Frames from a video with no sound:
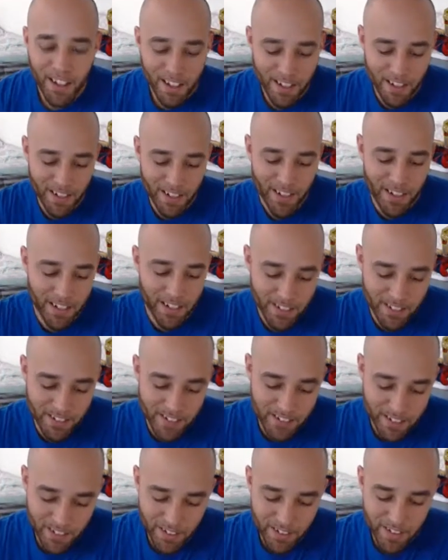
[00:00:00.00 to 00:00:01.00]
Alright,
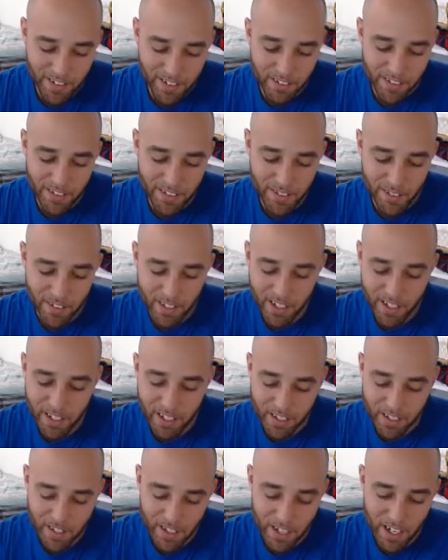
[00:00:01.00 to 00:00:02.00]
so we're going
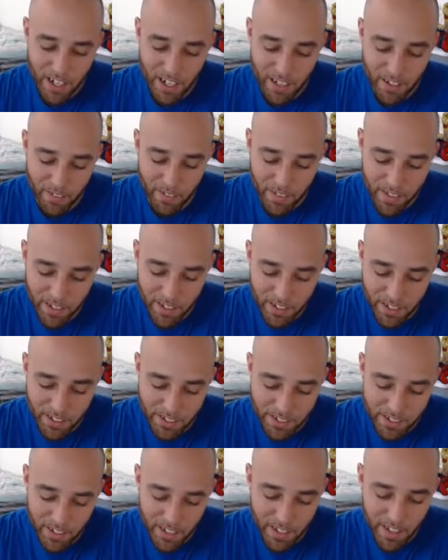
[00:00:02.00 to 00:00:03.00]
to try to get rid of
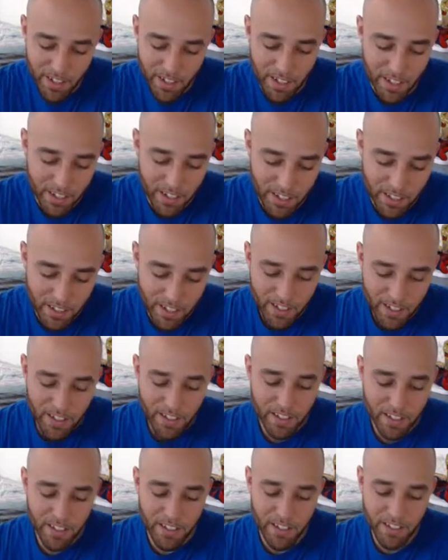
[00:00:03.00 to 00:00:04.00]
this
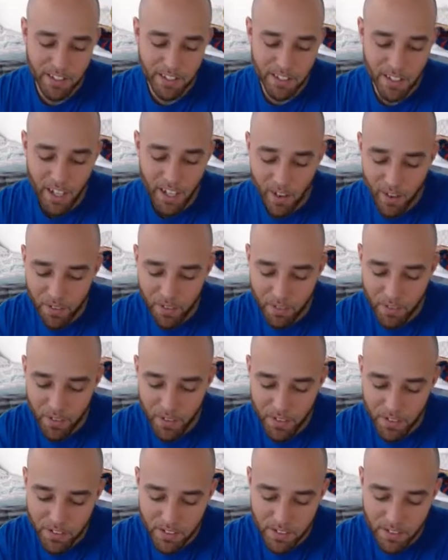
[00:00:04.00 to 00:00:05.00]
this Sierra
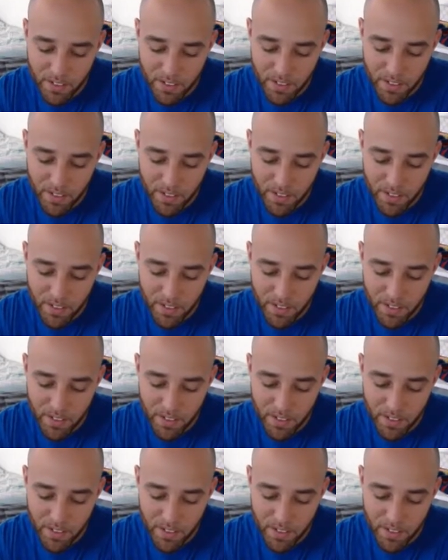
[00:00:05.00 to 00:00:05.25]
first.